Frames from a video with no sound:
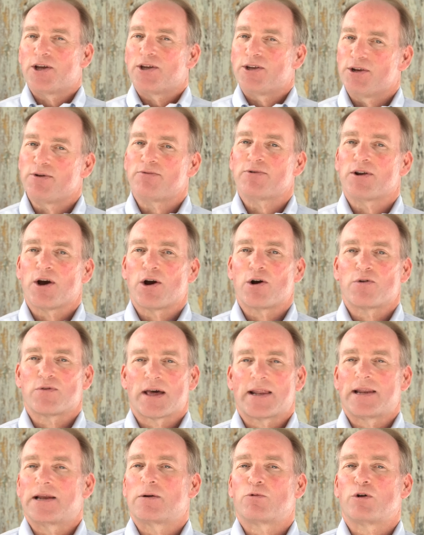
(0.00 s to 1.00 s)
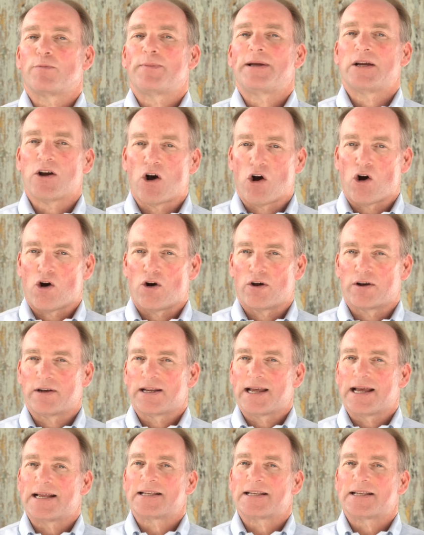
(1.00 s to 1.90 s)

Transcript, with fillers: you know that it will be gone